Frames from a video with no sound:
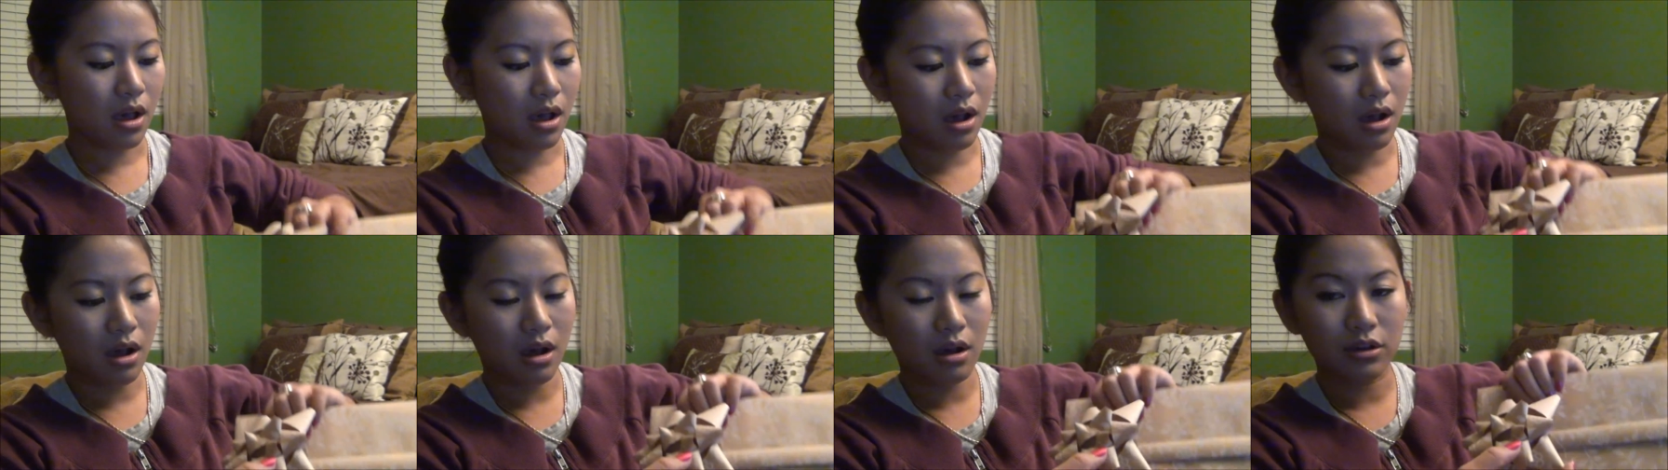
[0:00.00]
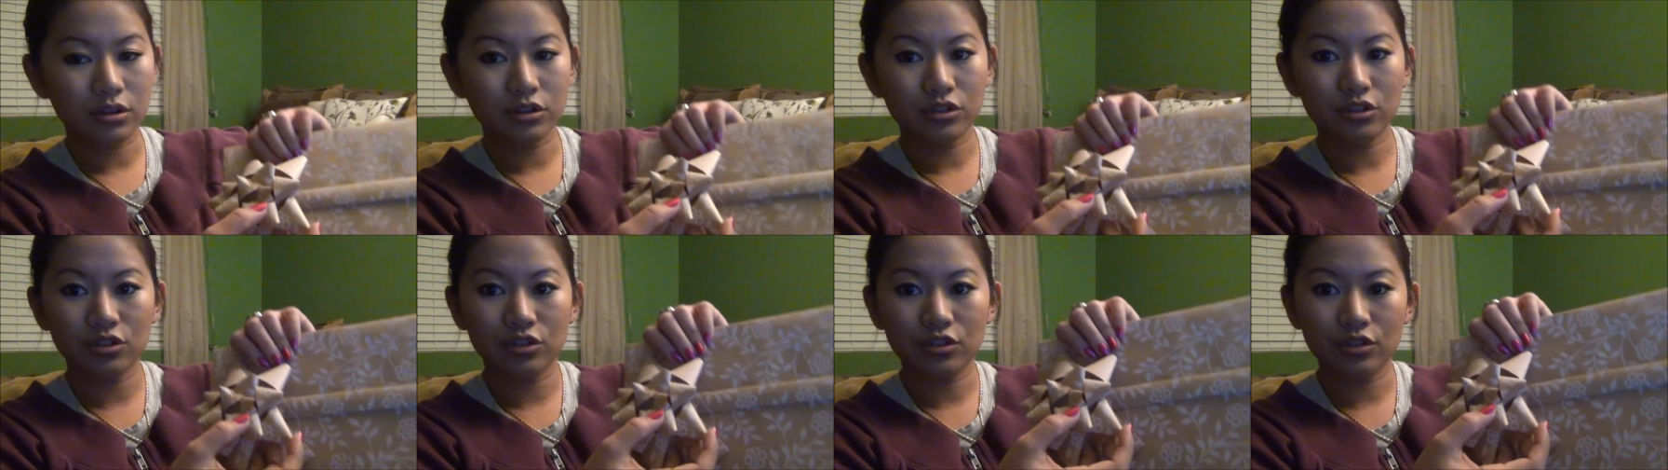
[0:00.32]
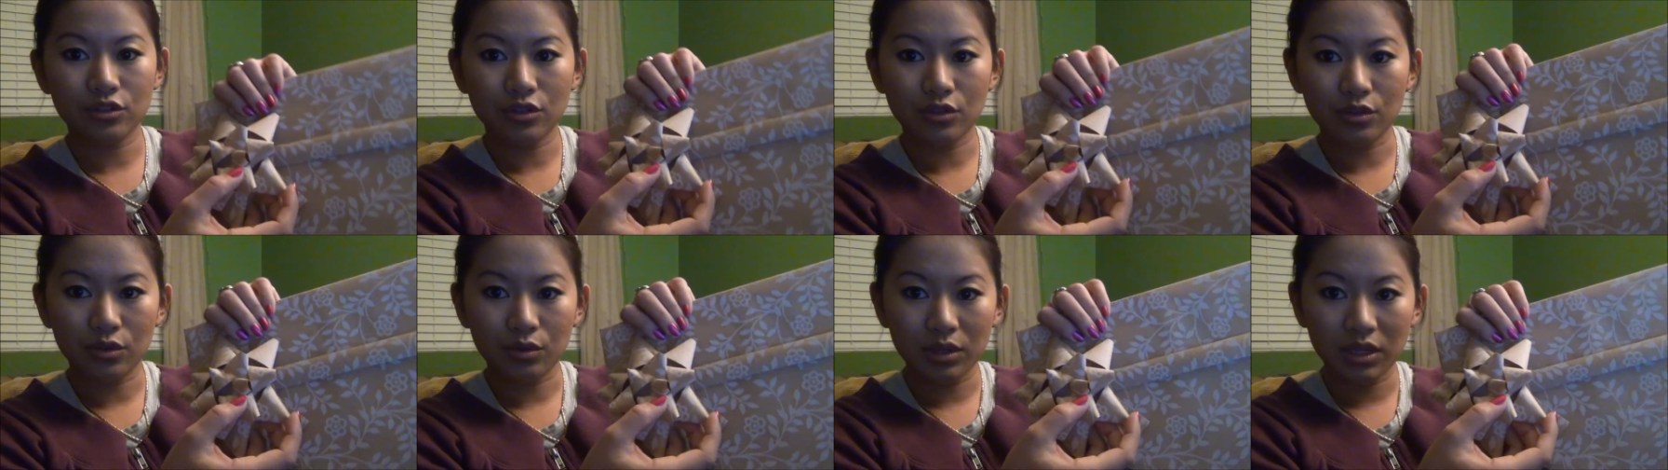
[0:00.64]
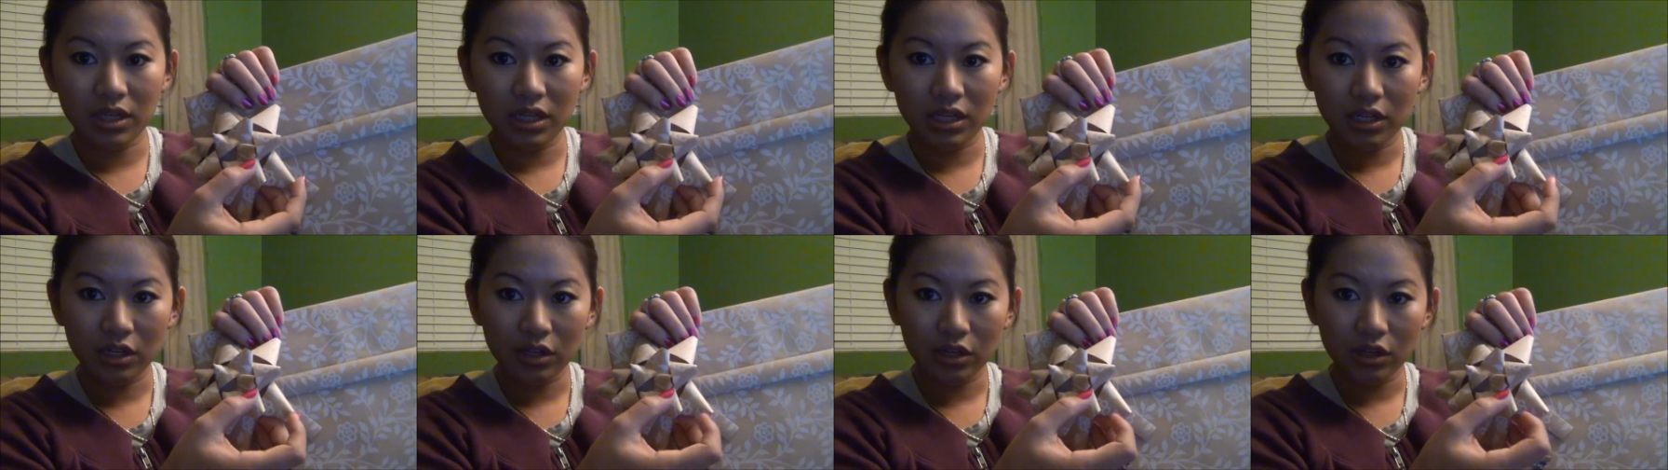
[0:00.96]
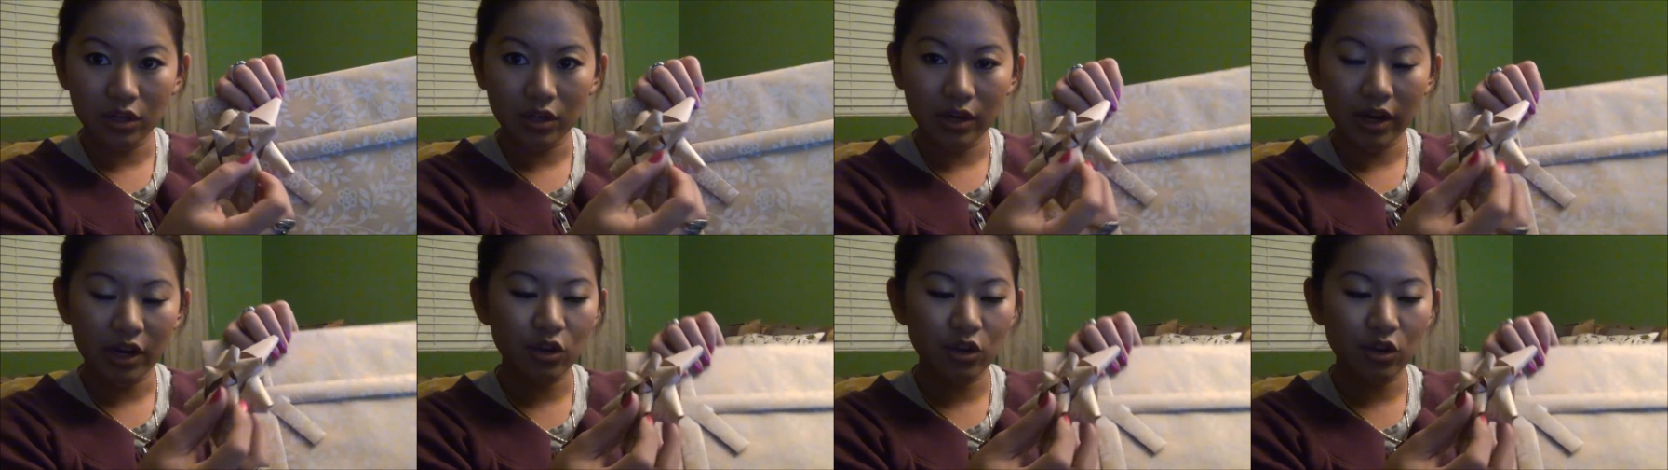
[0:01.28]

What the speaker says: onto here,